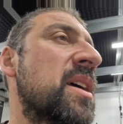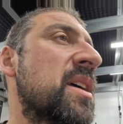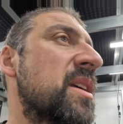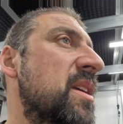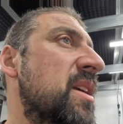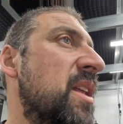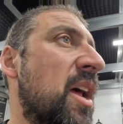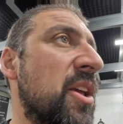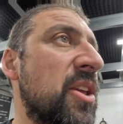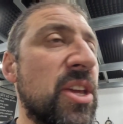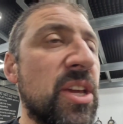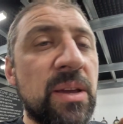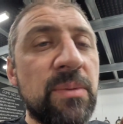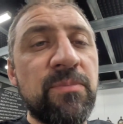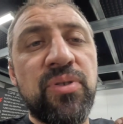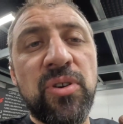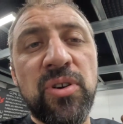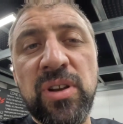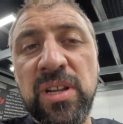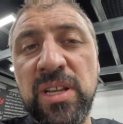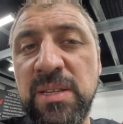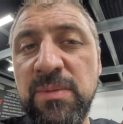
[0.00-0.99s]
You can
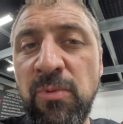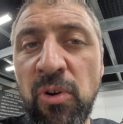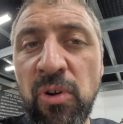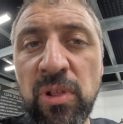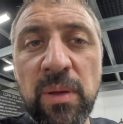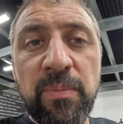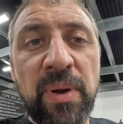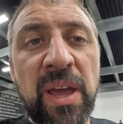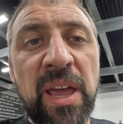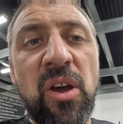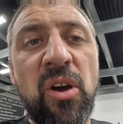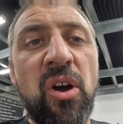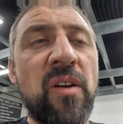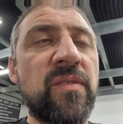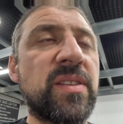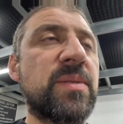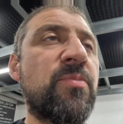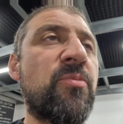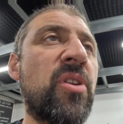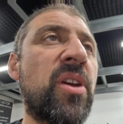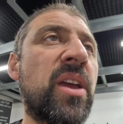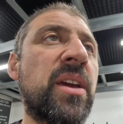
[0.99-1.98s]
put a smaller beehive
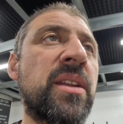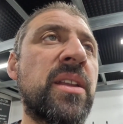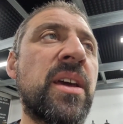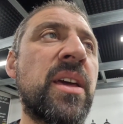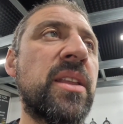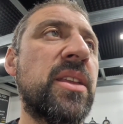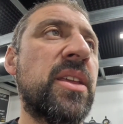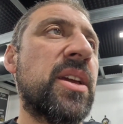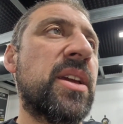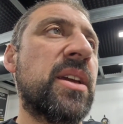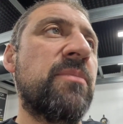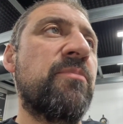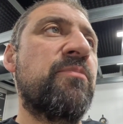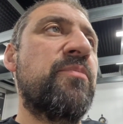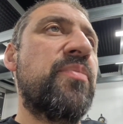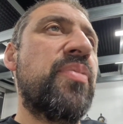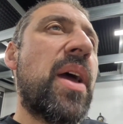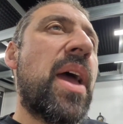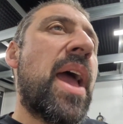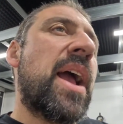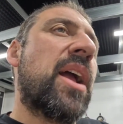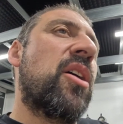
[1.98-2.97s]
spring in it. You can
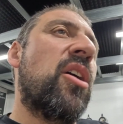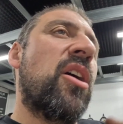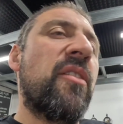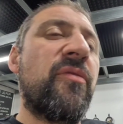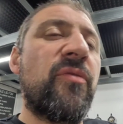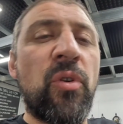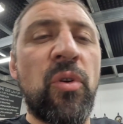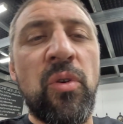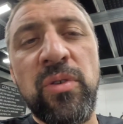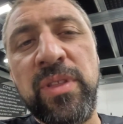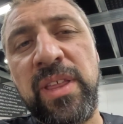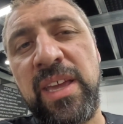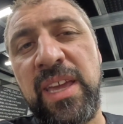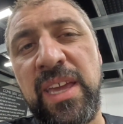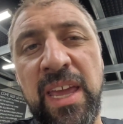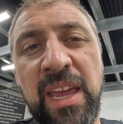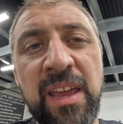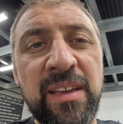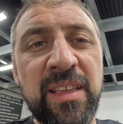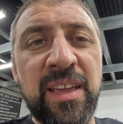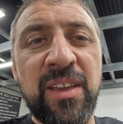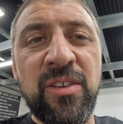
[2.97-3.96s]
back off all the
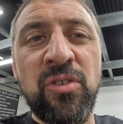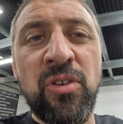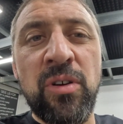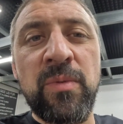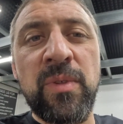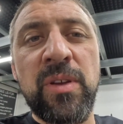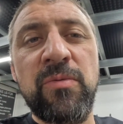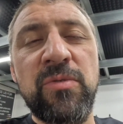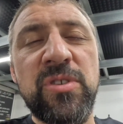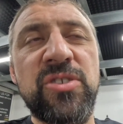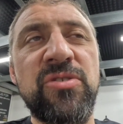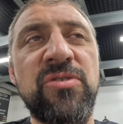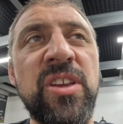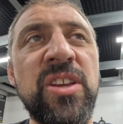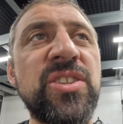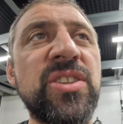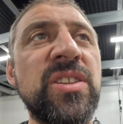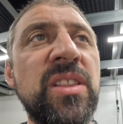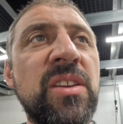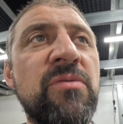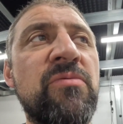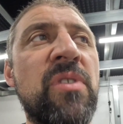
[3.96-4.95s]
gear that you normally would
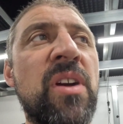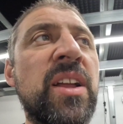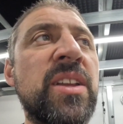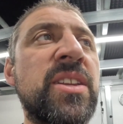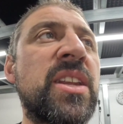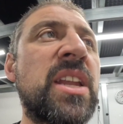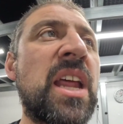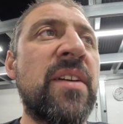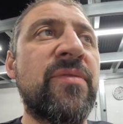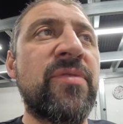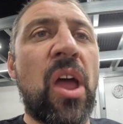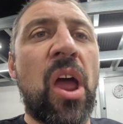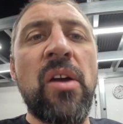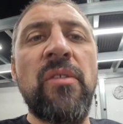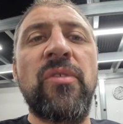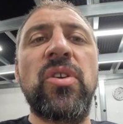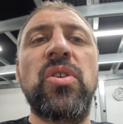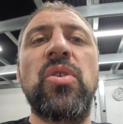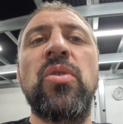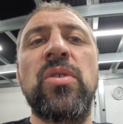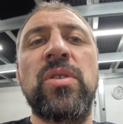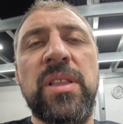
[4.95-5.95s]
traditionally run. You don't have
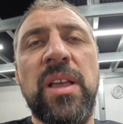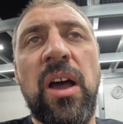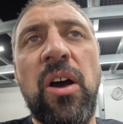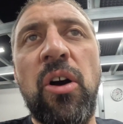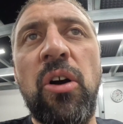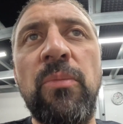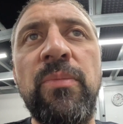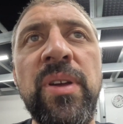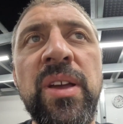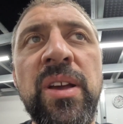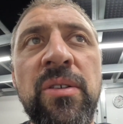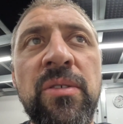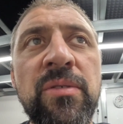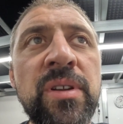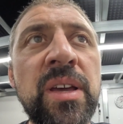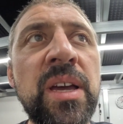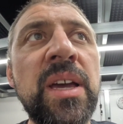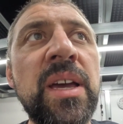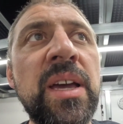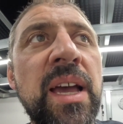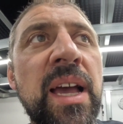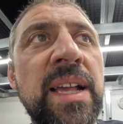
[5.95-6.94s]
to overcook the whole build
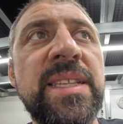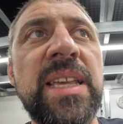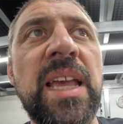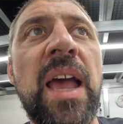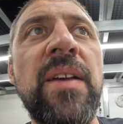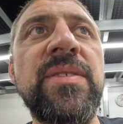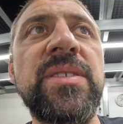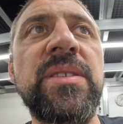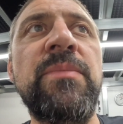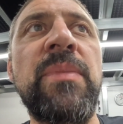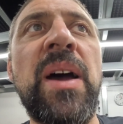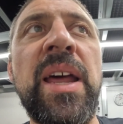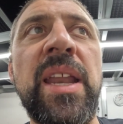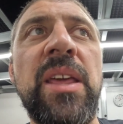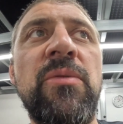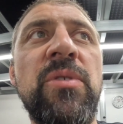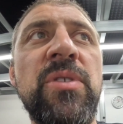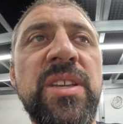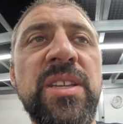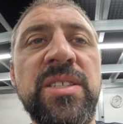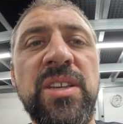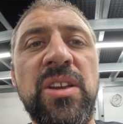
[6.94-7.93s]
and save some money,
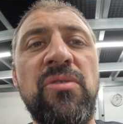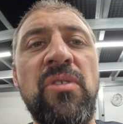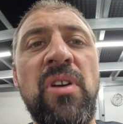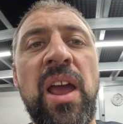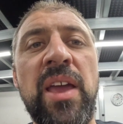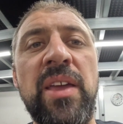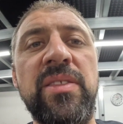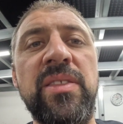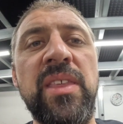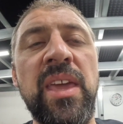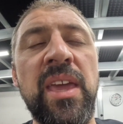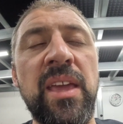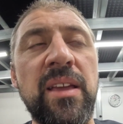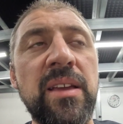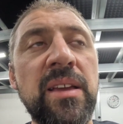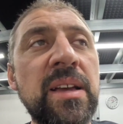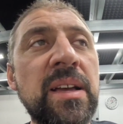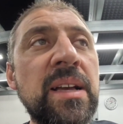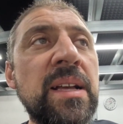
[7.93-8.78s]
which is a great thing.